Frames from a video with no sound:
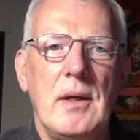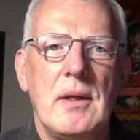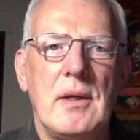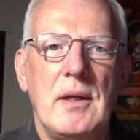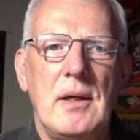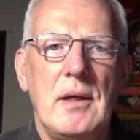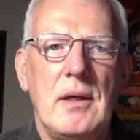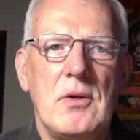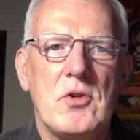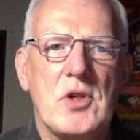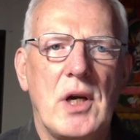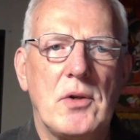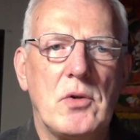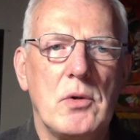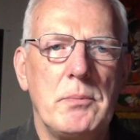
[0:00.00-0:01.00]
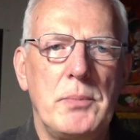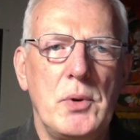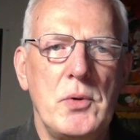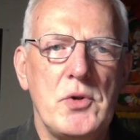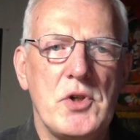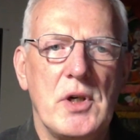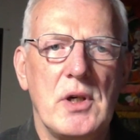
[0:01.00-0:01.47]
The
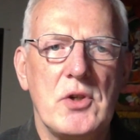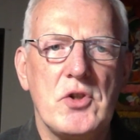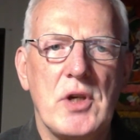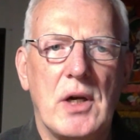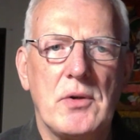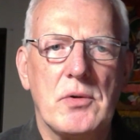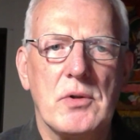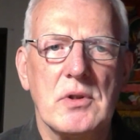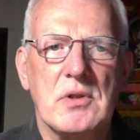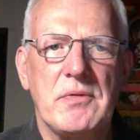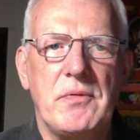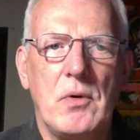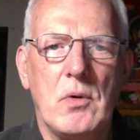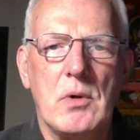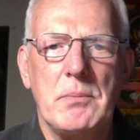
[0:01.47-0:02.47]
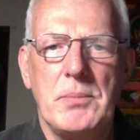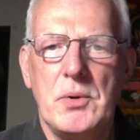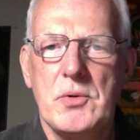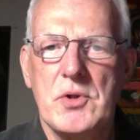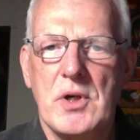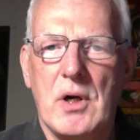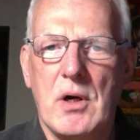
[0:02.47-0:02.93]
Chaturbhuja, Chatra is 4,
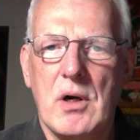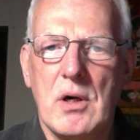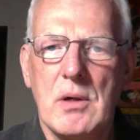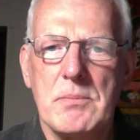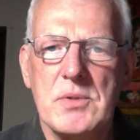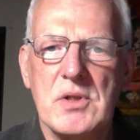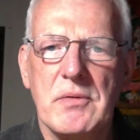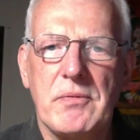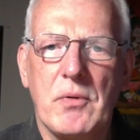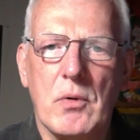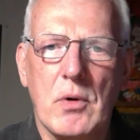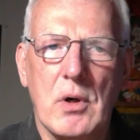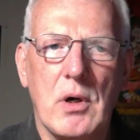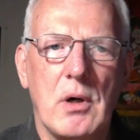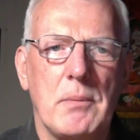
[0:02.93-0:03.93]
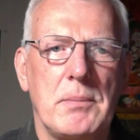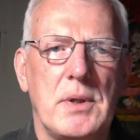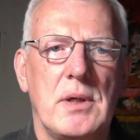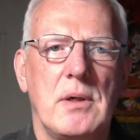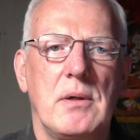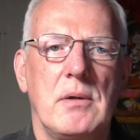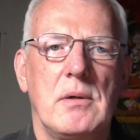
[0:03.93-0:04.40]
Bhuja arms, the 4-armed
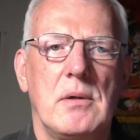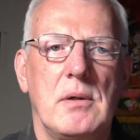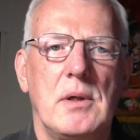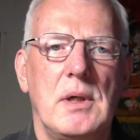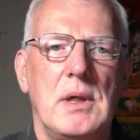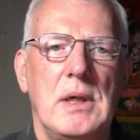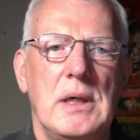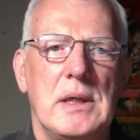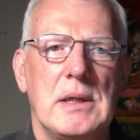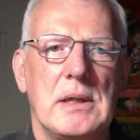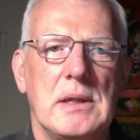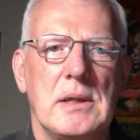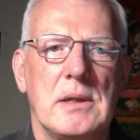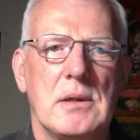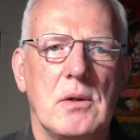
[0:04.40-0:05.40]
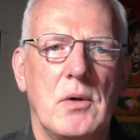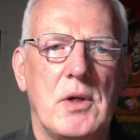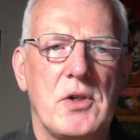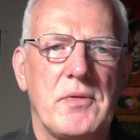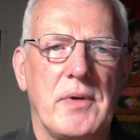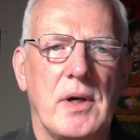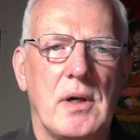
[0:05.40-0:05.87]

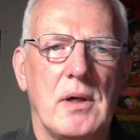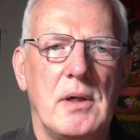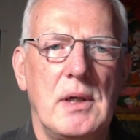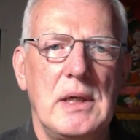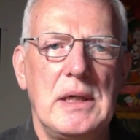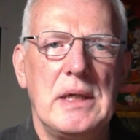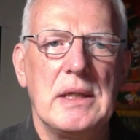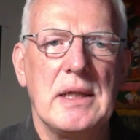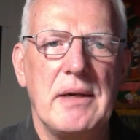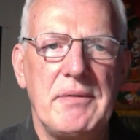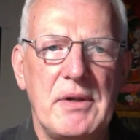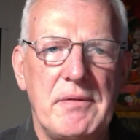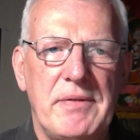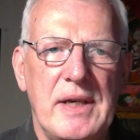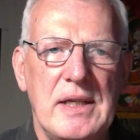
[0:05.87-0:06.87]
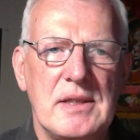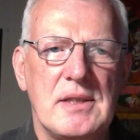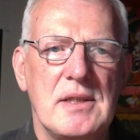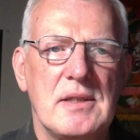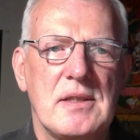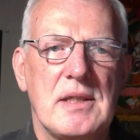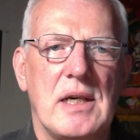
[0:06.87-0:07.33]
Lokeshvara. 11
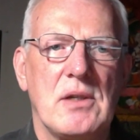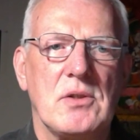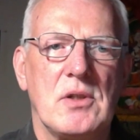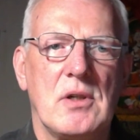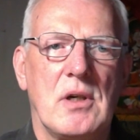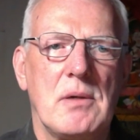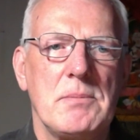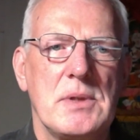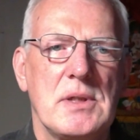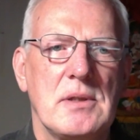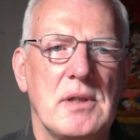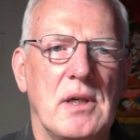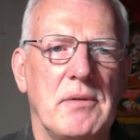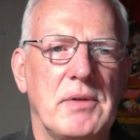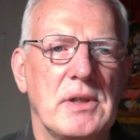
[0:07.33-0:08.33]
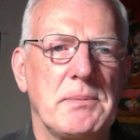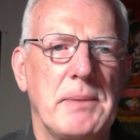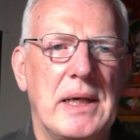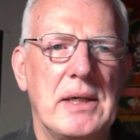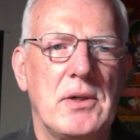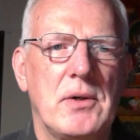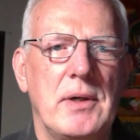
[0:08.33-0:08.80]
faces, 1,000 arms,
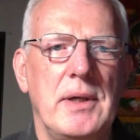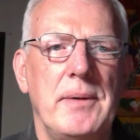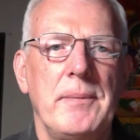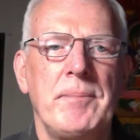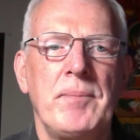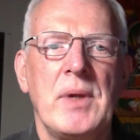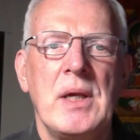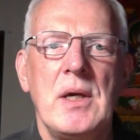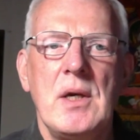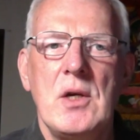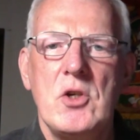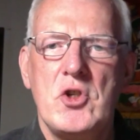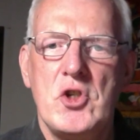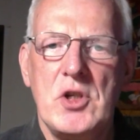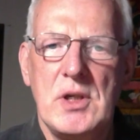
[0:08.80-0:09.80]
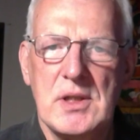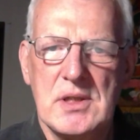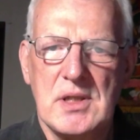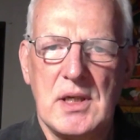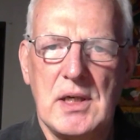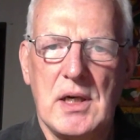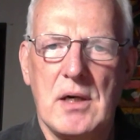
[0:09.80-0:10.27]
self-explanatory.
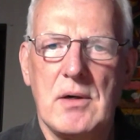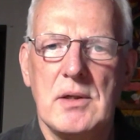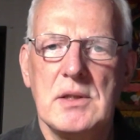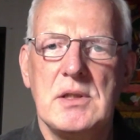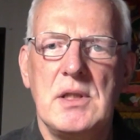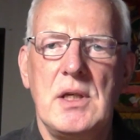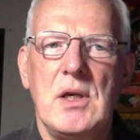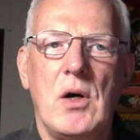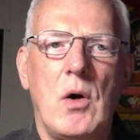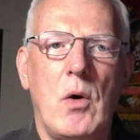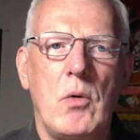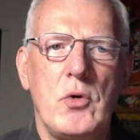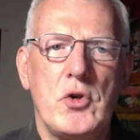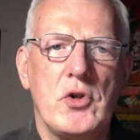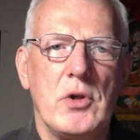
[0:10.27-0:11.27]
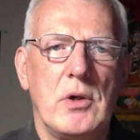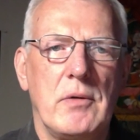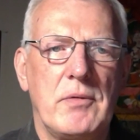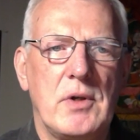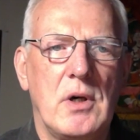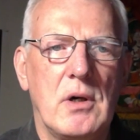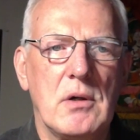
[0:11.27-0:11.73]
Jinasagara is the ocean
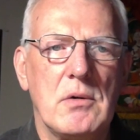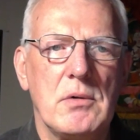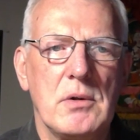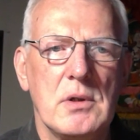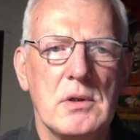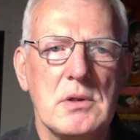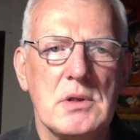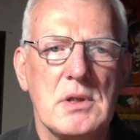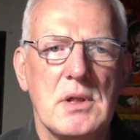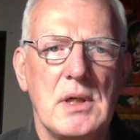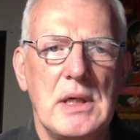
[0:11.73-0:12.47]
of conquerors.